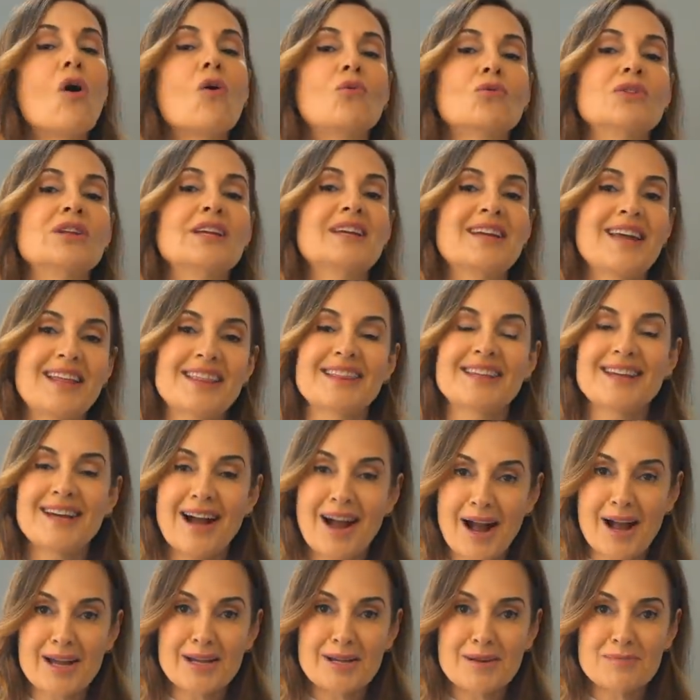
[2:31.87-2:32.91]
only get the
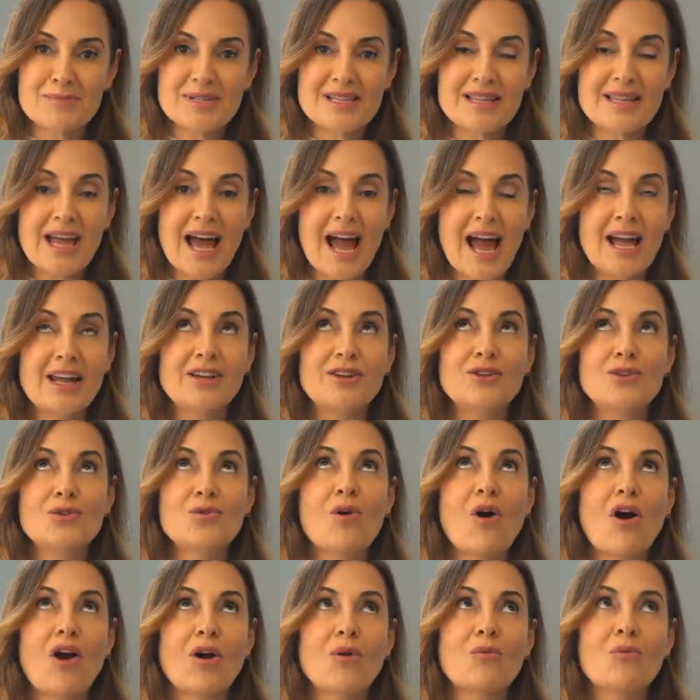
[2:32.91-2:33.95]
items that
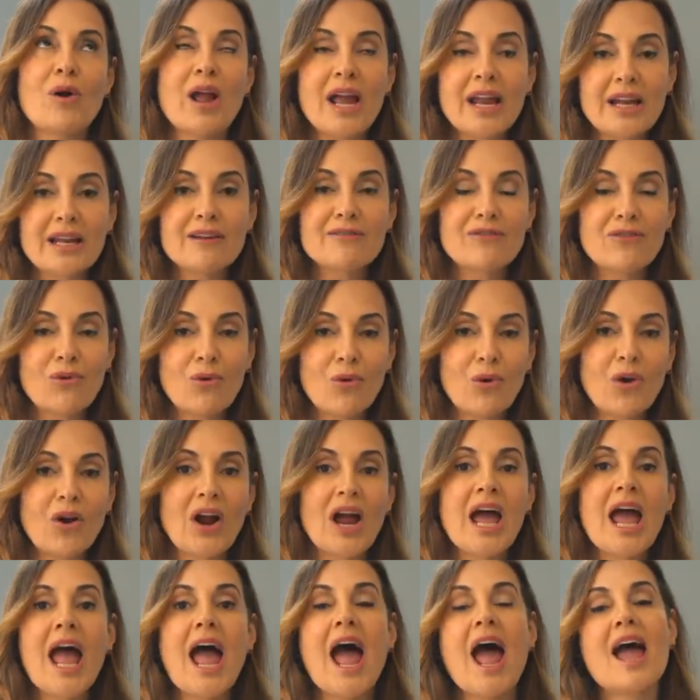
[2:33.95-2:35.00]
you are waiting for
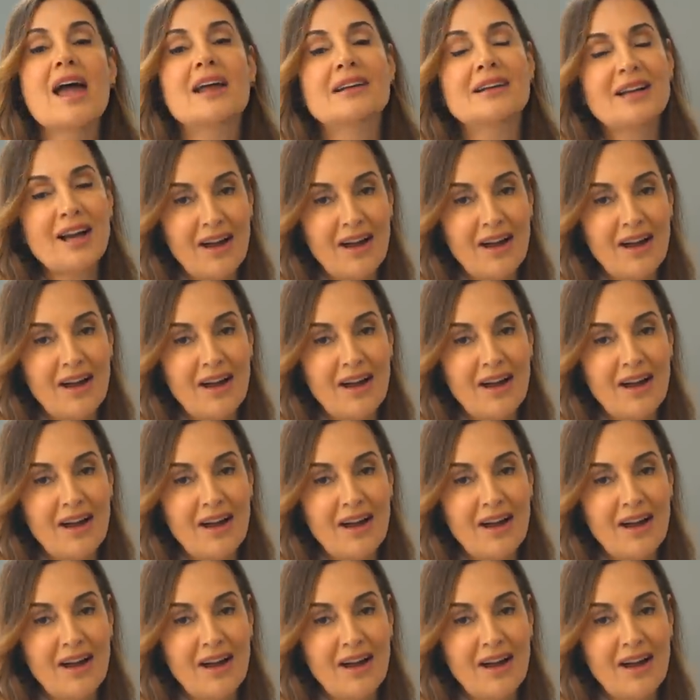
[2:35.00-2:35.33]
and